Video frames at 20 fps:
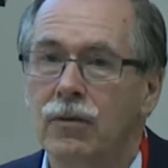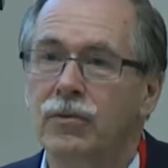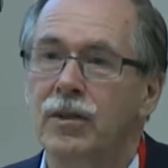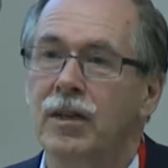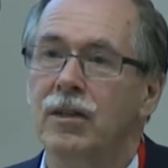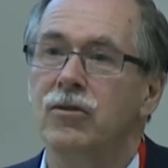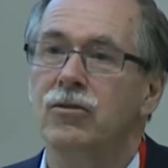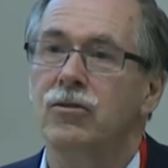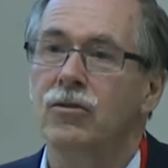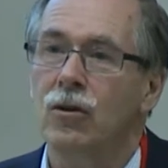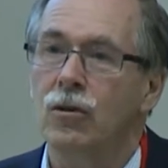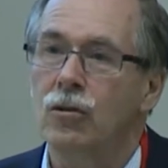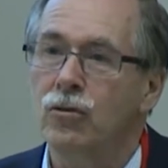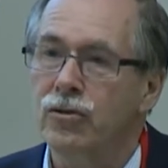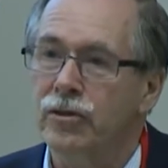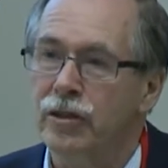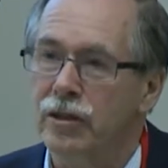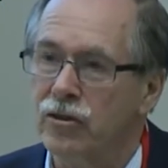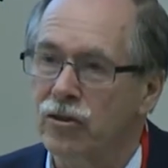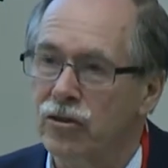there's no
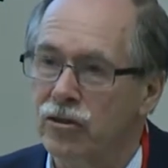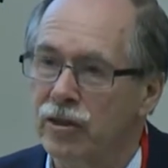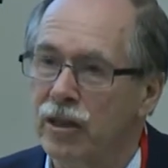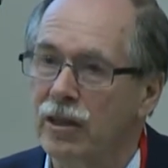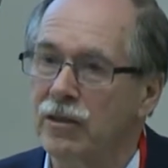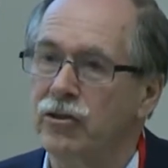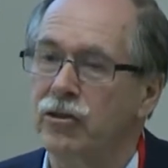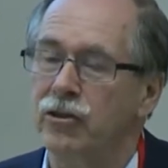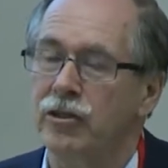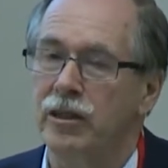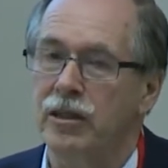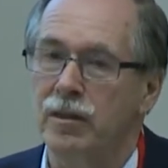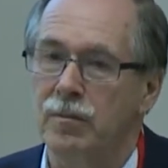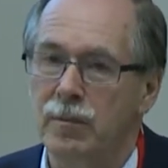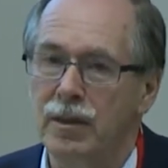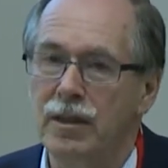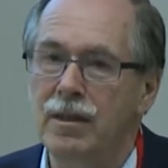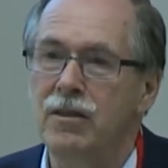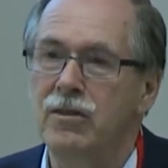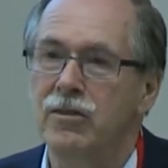such structure, it
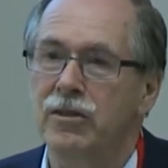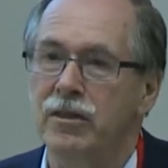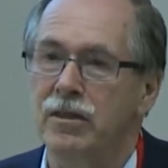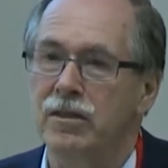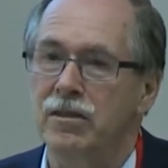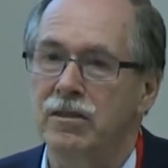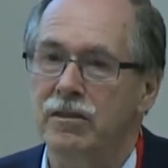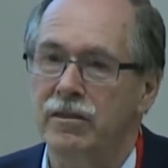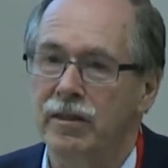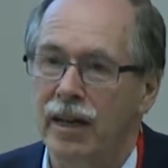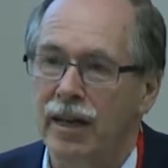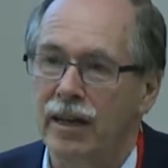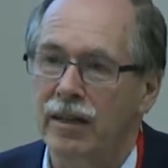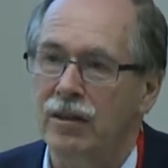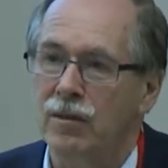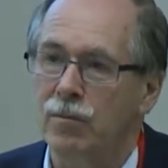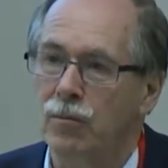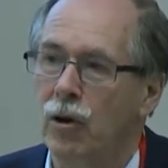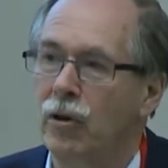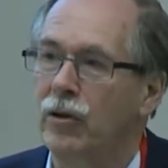means that the
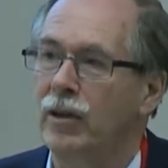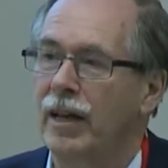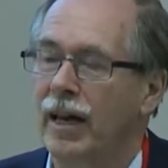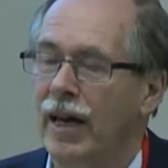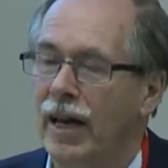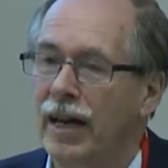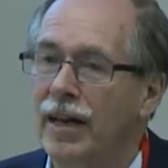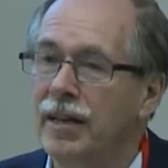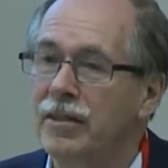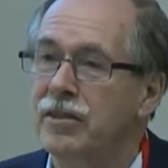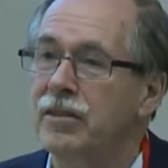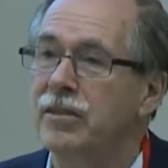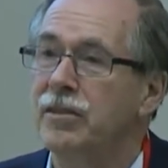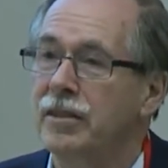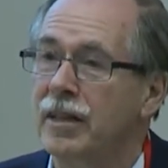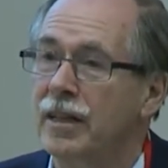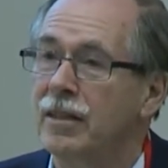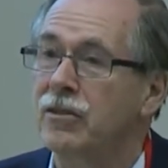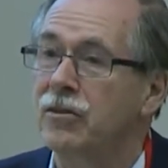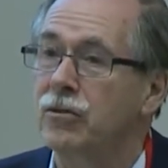standard model as it
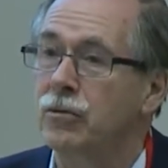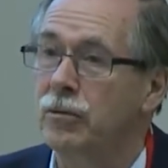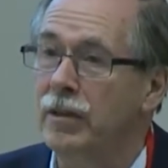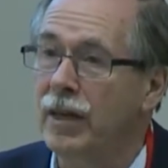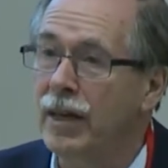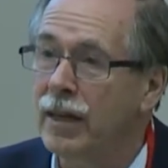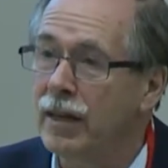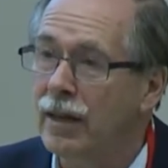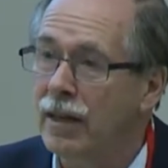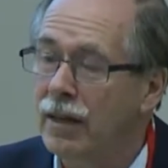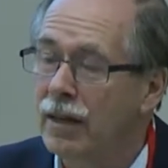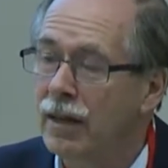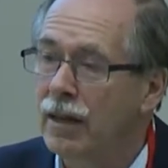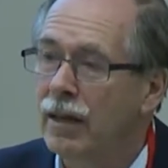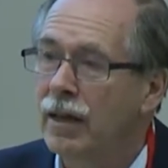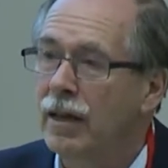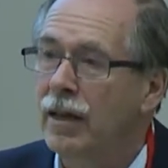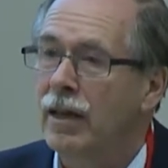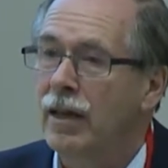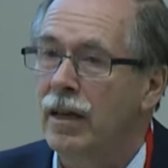stands today
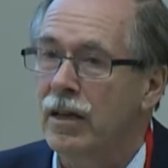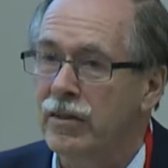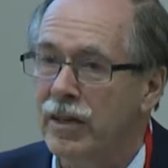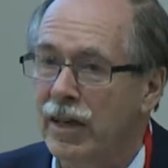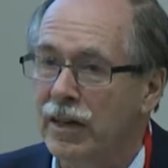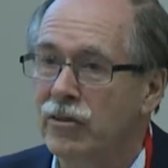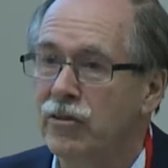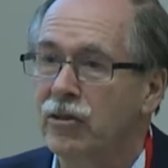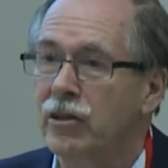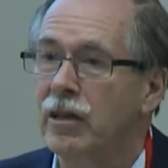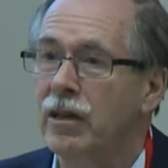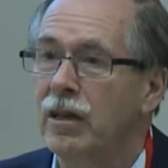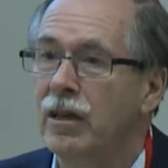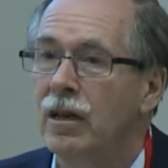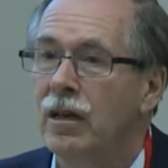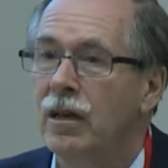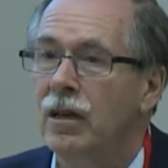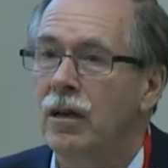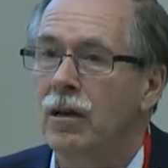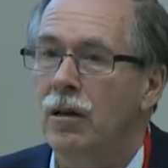is actually
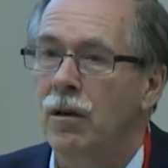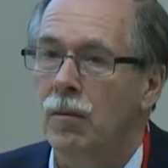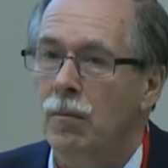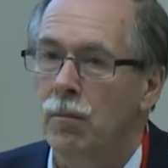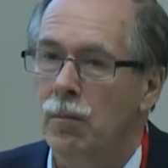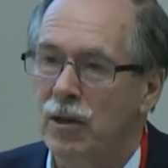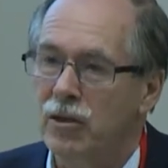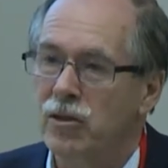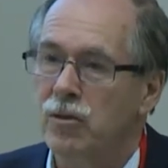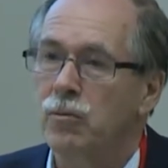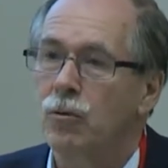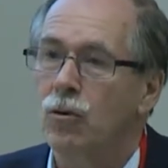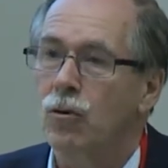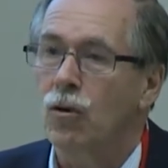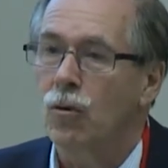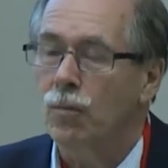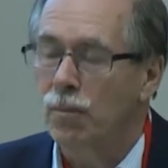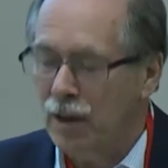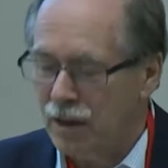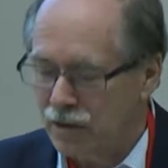much more
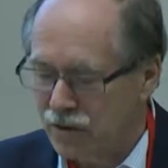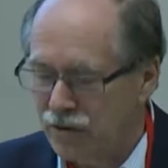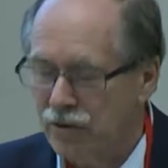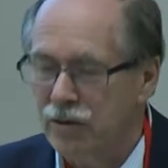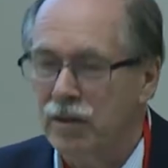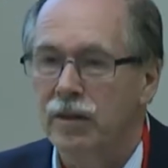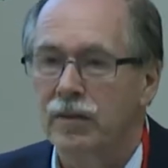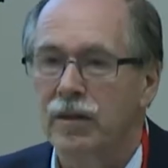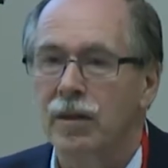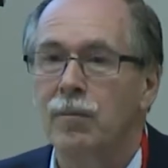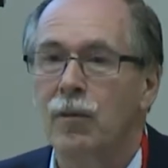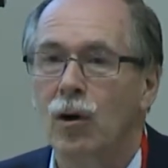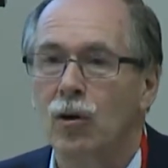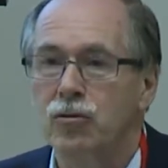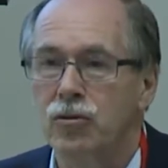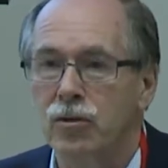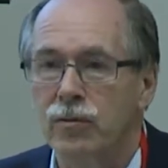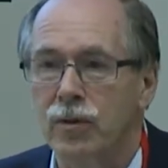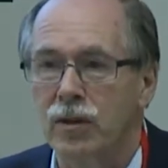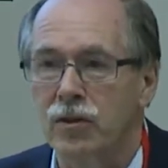robust than
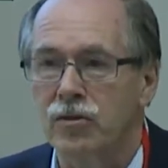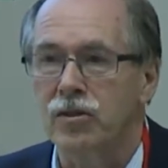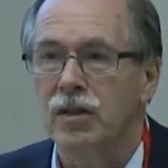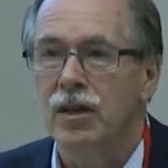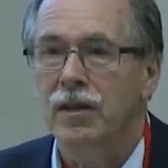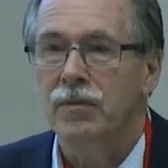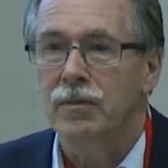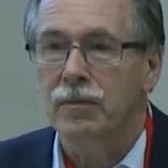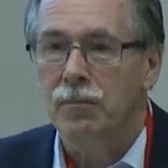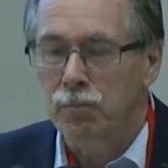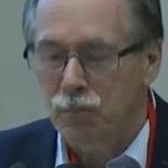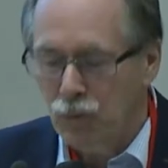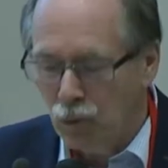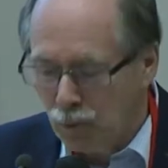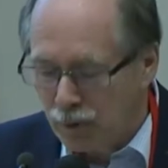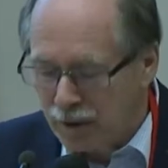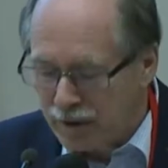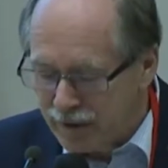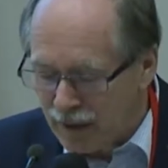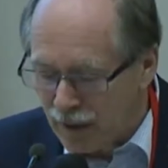most of us will
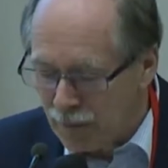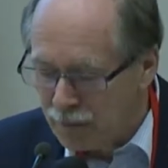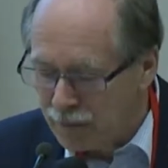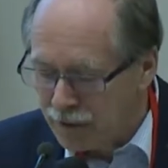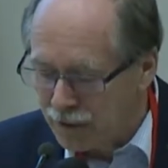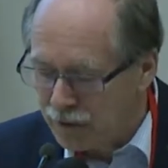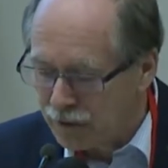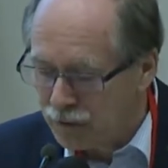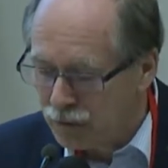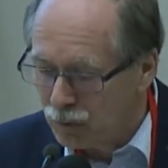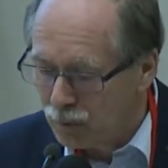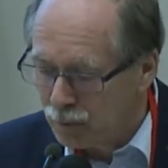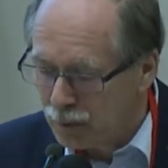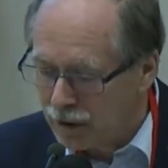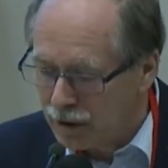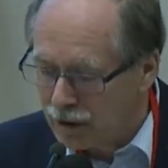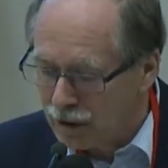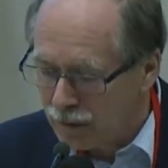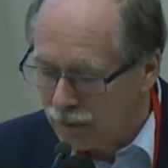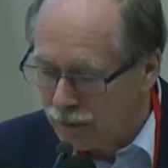be tempted to
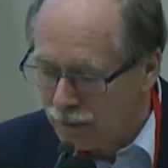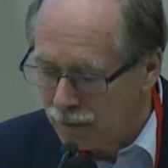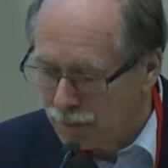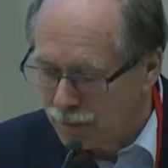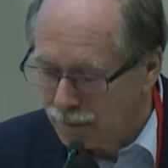believe.